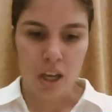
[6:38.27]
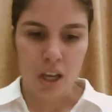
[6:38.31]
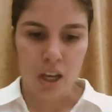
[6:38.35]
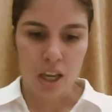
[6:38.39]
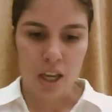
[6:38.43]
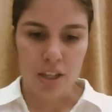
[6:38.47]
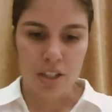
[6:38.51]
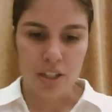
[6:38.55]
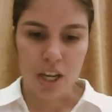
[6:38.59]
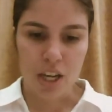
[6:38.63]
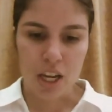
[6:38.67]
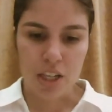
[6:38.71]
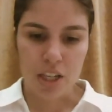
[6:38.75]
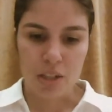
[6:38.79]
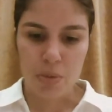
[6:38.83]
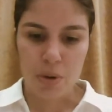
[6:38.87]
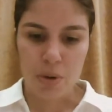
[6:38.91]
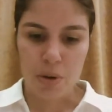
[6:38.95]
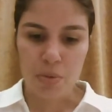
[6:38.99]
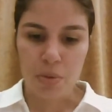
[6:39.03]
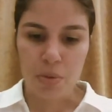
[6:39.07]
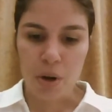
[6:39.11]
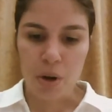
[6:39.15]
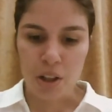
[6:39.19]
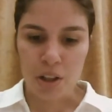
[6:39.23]
He takes my
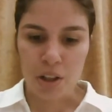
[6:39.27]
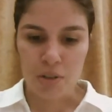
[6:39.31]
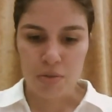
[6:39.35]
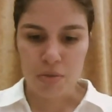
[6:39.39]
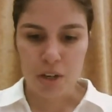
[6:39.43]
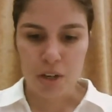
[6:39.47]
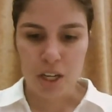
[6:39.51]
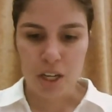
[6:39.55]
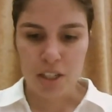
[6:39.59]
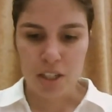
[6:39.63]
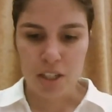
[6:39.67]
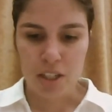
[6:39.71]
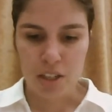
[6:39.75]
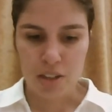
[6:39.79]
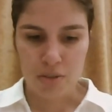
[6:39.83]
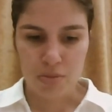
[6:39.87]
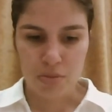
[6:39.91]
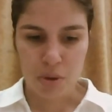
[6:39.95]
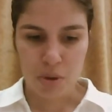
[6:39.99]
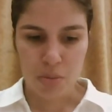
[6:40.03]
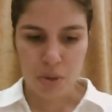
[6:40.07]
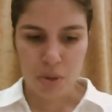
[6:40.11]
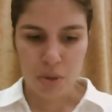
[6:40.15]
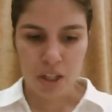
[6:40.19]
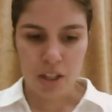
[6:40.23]
wallet when he doesn't
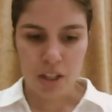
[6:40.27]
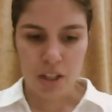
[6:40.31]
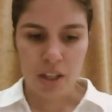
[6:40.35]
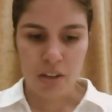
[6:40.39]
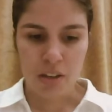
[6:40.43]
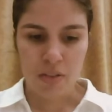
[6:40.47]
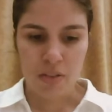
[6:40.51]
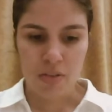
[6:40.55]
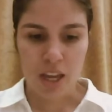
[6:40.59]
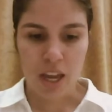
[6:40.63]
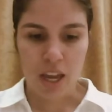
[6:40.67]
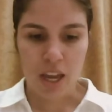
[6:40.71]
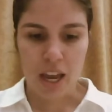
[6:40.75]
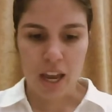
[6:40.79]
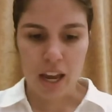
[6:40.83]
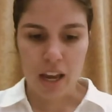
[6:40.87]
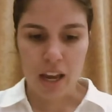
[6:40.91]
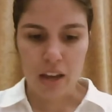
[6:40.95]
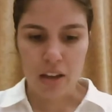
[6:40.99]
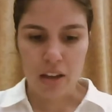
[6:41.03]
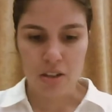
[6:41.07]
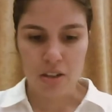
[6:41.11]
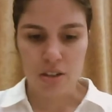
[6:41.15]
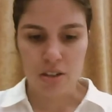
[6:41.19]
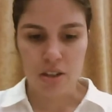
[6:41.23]
want me to leave the
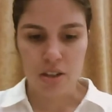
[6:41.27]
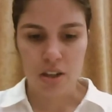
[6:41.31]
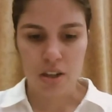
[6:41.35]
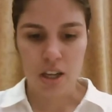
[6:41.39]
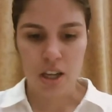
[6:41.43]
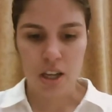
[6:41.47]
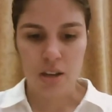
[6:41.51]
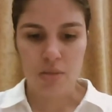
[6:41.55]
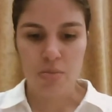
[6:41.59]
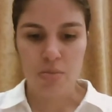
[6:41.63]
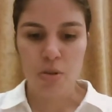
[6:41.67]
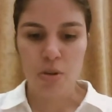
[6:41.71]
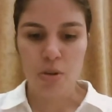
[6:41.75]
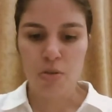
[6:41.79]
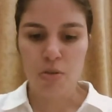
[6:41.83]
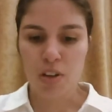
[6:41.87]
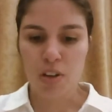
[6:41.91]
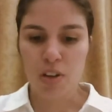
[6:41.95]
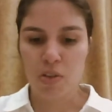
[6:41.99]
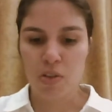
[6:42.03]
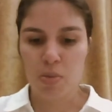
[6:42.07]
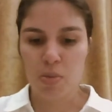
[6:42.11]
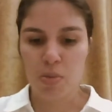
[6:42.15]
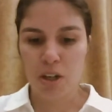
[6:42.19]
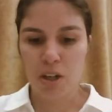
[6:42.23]
house. He moved
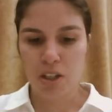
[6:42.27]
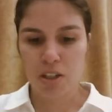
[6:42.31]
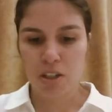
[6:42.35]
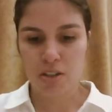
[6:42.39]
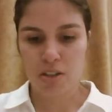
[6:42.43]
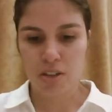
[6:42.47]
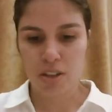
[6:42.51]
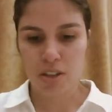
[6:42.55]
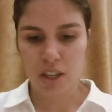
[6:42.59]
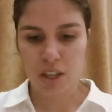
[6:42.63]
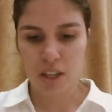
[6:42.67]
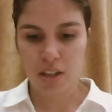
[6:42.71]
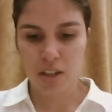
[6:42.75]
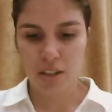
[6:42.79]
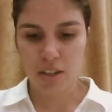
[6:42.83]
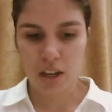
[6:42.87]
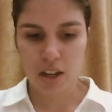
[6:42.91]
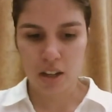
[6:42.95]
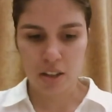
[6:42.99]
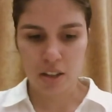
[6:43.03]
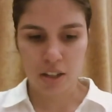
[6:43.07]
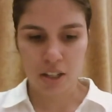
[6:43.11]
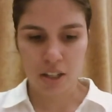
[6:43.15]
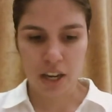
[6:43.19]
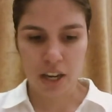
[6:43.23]
everybody's things out
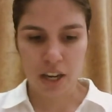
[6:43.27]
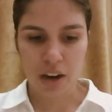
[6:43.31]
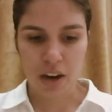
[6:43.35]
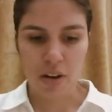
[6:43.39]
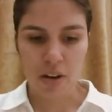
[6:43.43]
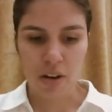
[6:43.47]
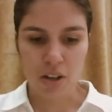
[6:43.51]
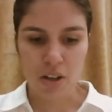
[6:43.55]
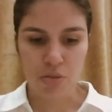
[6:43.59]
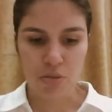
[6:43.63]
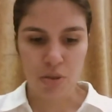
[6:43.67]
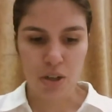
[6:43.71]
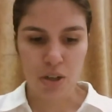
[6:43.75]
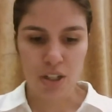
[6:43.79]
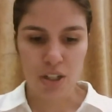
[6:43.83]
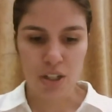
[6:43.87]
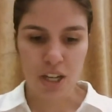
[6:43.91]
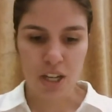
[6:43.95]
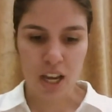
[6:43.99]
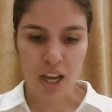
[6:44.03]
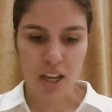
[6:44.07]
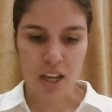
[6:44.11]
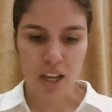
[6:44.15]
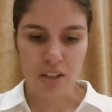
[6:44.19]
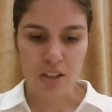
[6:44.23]
of the garage one
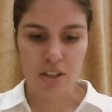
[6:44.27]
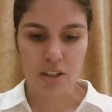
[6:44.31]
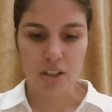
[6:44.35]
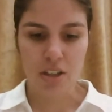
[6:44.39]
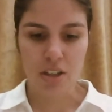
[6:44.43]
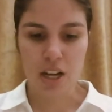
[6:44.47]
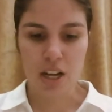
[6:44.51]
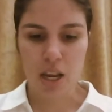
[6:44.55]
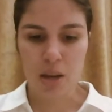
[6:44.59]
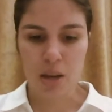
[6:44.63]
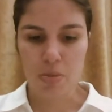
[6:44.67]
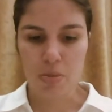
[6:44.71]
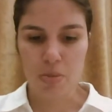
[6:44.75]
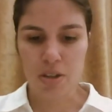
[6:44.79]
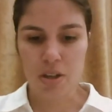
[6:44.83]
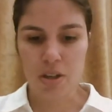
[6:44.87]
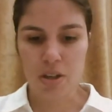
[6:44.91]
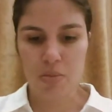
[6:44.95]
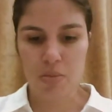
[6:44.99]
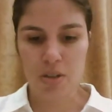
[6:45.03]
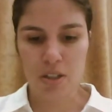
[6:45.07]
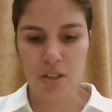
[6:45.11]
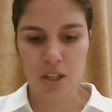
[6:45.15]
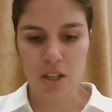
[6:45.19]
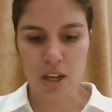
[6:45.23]
day into the neighbours
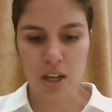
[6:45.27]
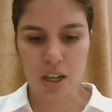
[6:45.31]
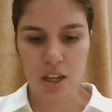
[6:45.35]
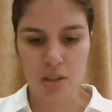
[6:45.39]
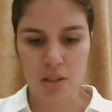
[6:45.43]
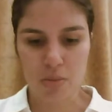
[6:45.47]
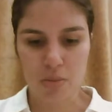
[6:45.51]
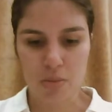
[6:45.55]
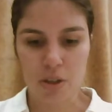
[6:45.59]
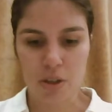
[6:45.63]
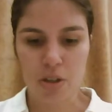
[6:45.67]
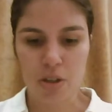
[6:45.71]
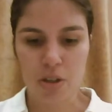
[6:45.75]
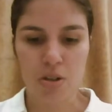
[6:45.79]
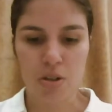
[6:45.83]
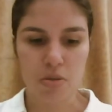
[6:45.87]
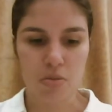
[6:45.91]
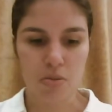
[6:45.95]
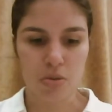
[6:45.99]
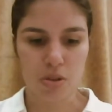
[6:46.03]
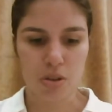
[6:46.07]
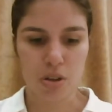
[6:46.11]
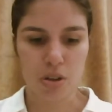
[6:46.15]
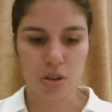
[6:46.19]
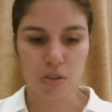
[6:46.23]
upstairs because it
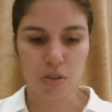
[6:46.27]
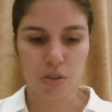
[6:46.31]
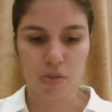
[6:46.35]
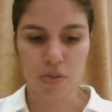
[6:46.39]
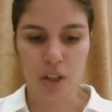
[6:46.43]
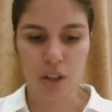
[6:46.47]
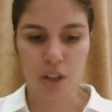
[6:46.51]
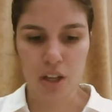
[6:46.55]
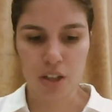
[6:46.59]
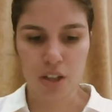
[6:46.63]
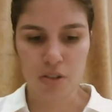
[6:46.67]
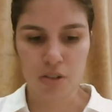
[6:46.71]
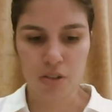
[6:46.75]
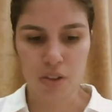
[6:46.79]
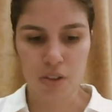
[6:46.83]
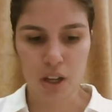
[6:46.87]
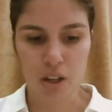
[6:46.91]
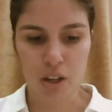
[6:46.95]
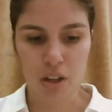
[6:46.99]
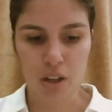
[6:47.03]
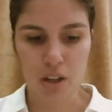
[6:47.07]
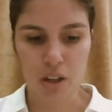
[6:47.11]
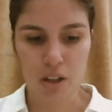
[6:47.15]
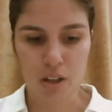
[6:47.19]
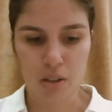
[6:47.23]
was going to flash
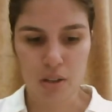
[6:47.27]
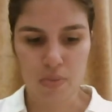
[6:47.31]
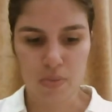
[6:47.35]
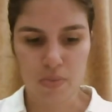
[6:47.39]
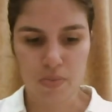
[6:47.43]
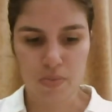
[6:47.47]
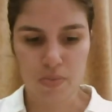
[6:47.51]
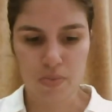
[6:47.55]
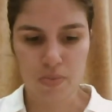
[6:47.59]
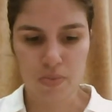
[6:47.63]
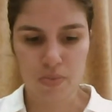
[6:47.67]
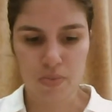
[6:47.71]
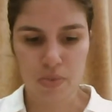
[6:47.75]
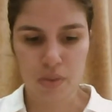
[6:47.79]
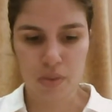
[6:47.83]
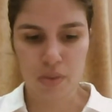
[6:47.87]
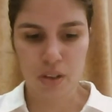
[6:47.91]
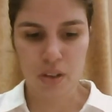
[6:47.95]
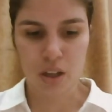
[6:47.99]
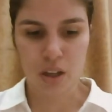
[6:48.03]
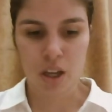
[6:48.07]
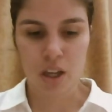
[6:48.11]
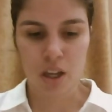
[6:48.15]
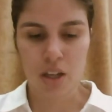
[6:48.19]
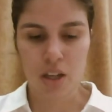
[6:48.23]
flood.
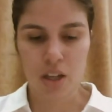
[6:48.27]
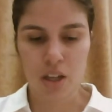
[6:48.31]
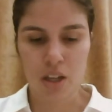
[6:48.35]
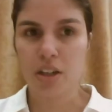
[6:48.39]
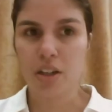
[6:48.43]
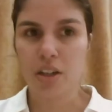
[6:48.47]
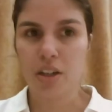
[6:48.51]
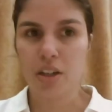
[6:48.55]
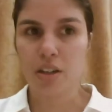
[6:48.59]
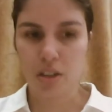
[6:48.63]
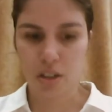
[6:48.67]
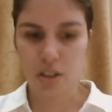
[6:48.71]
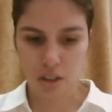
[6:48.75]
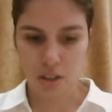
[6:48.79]
Did it?